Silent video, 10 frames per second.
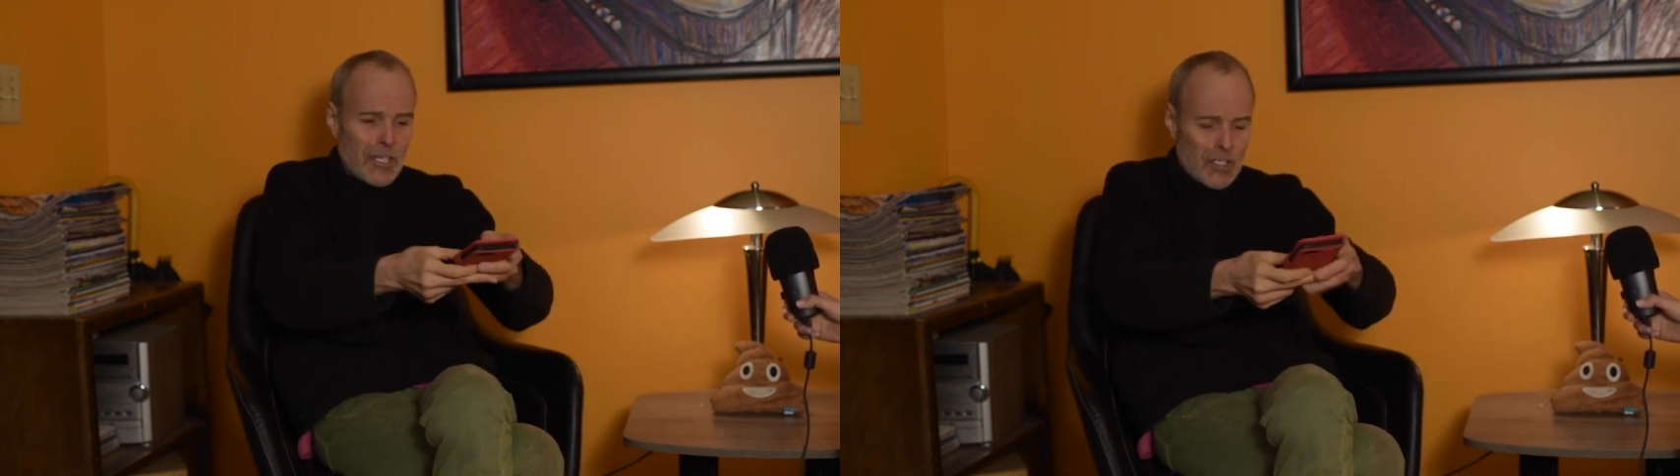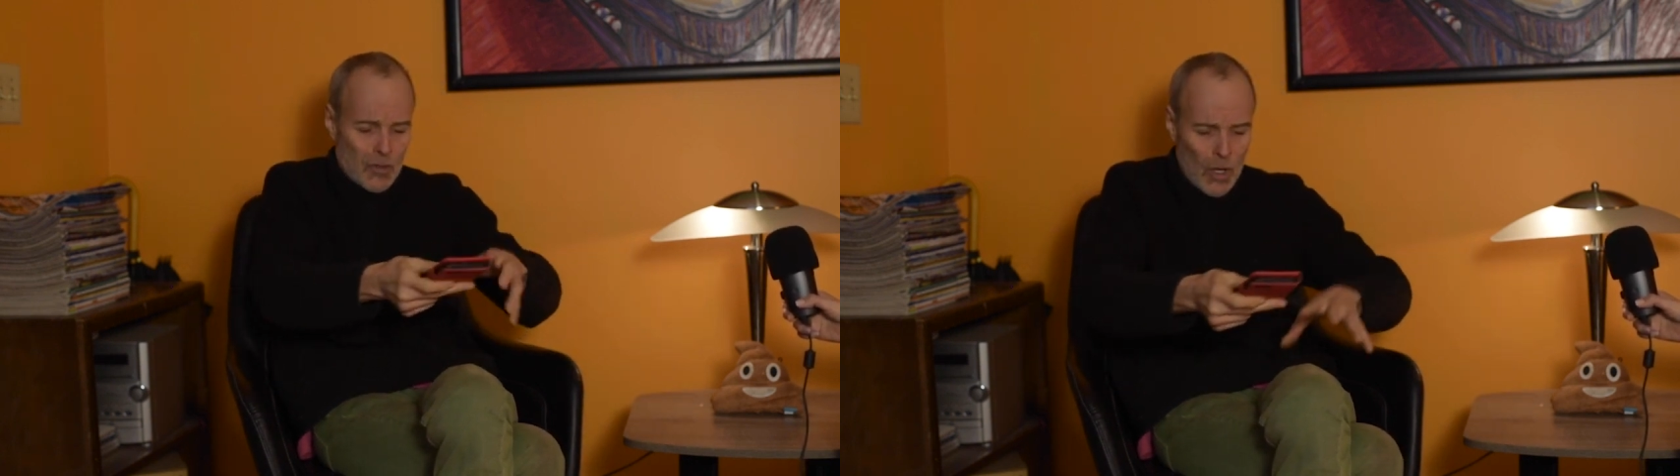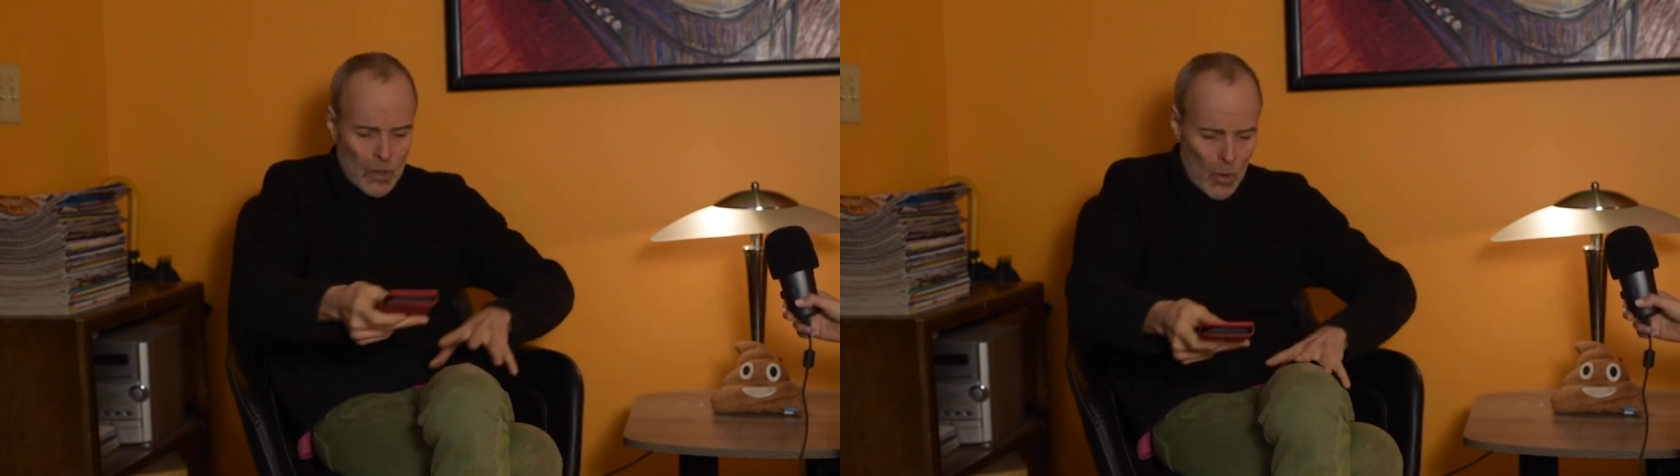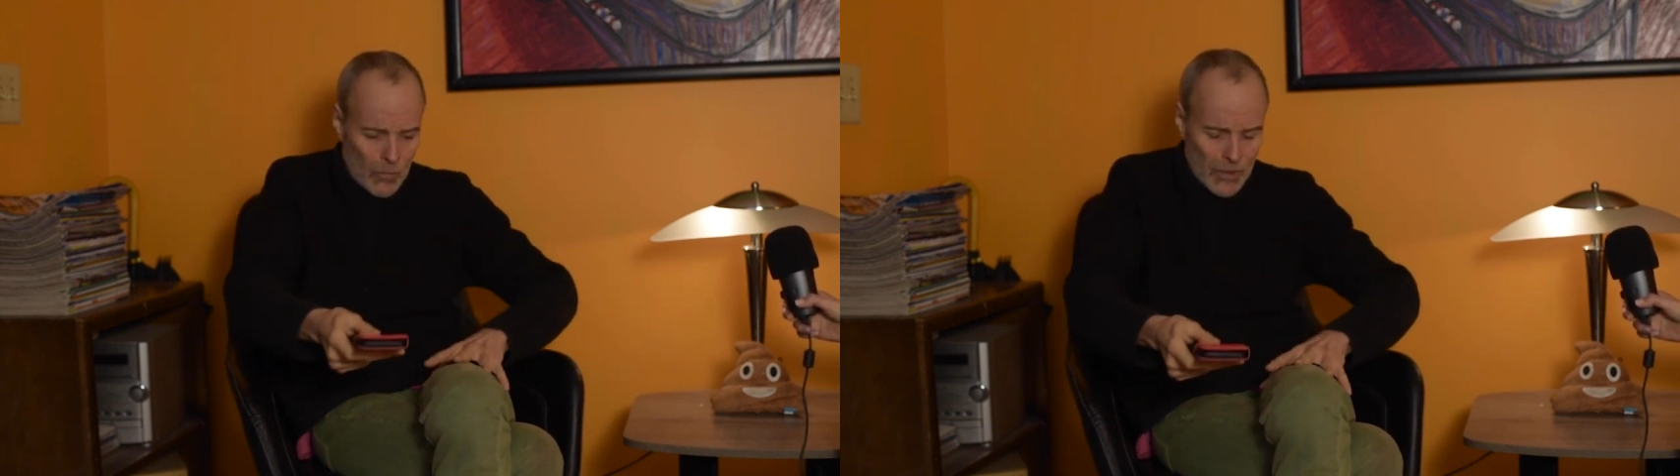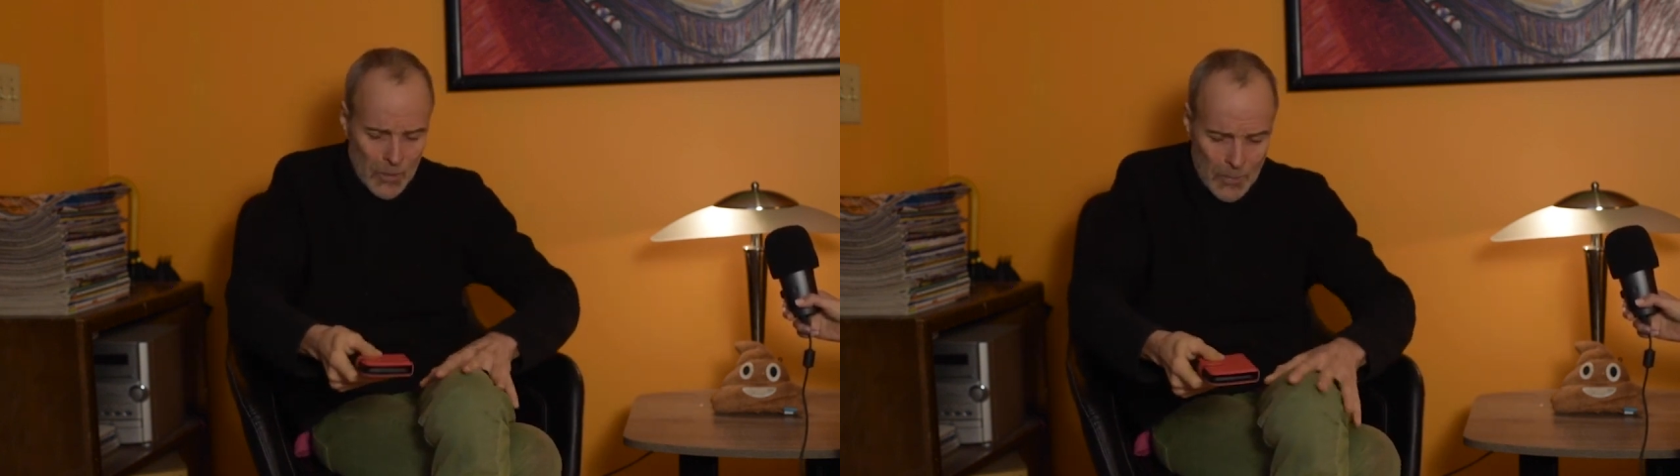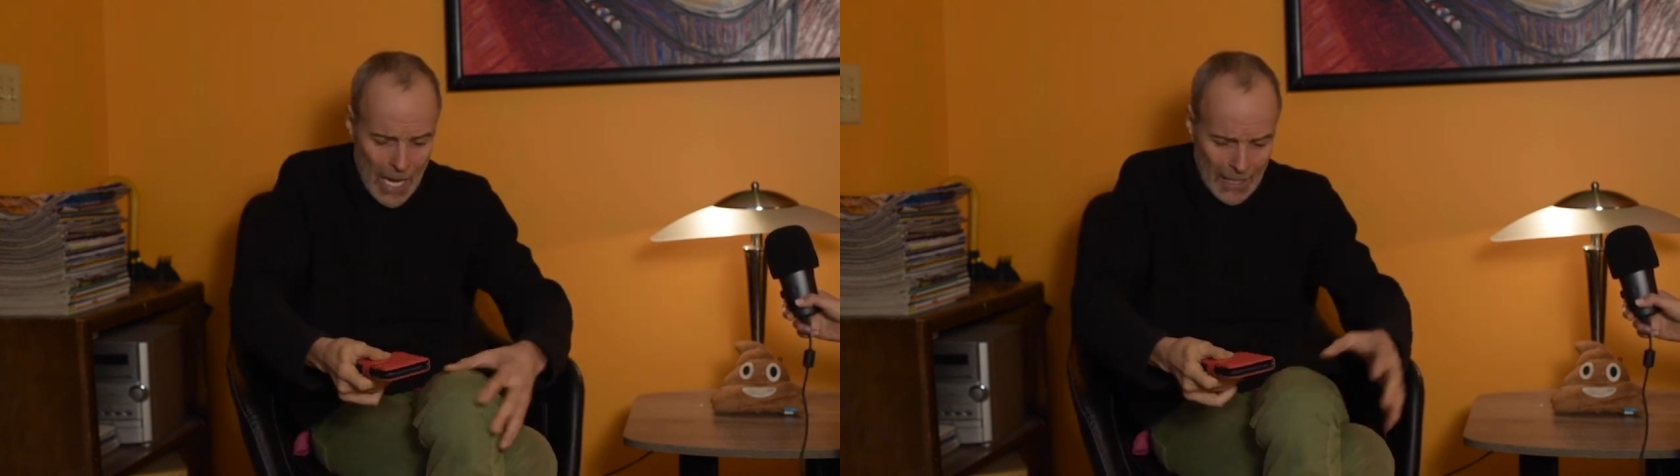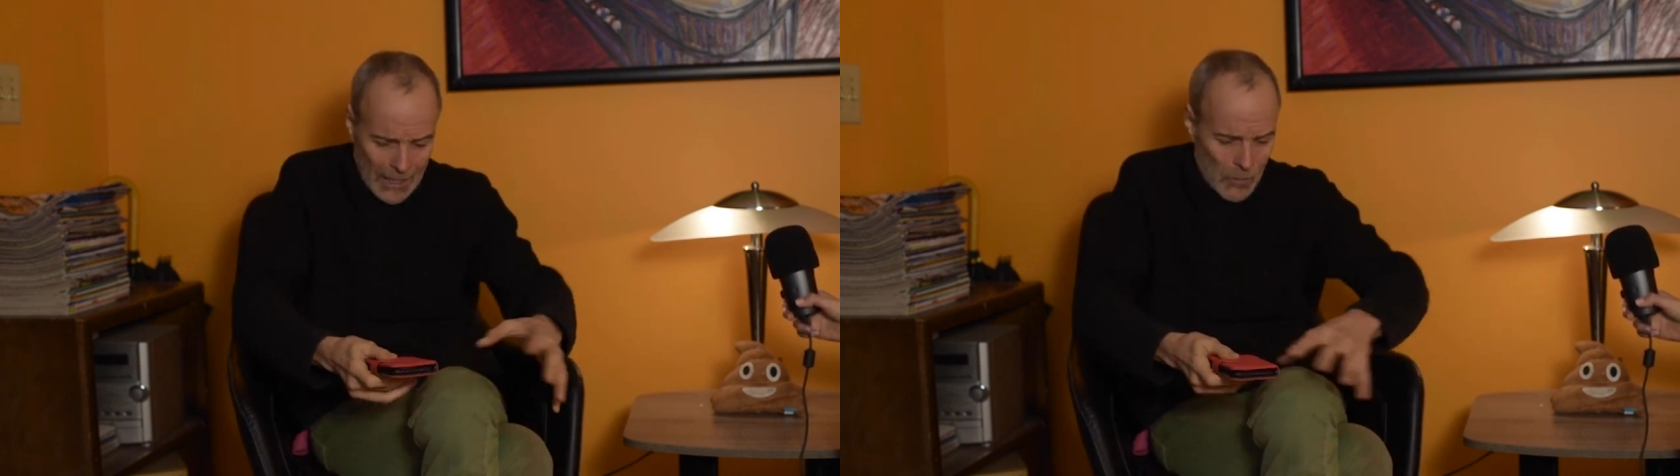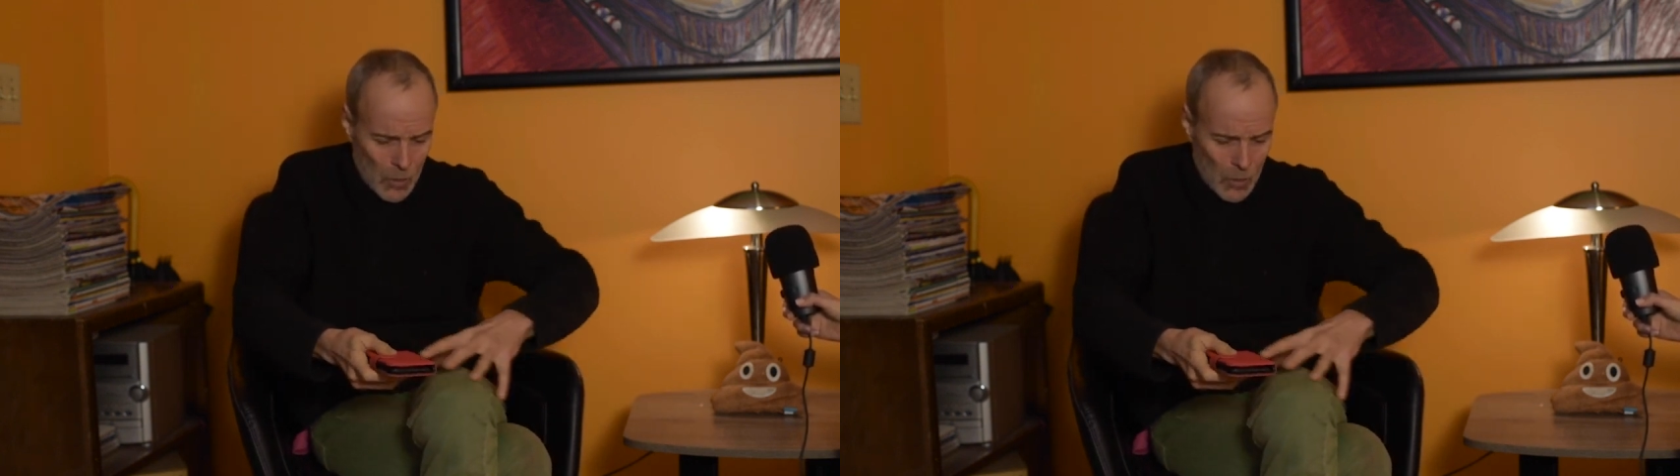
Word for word: is all over your body with